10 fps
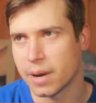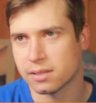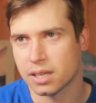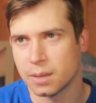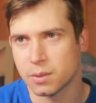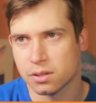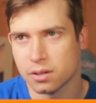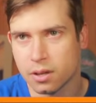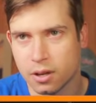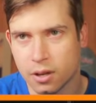that I'm just
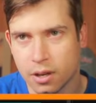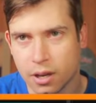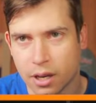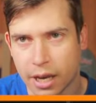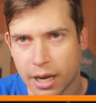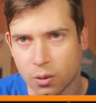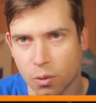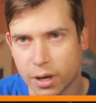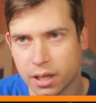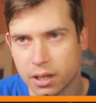
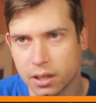ignoring?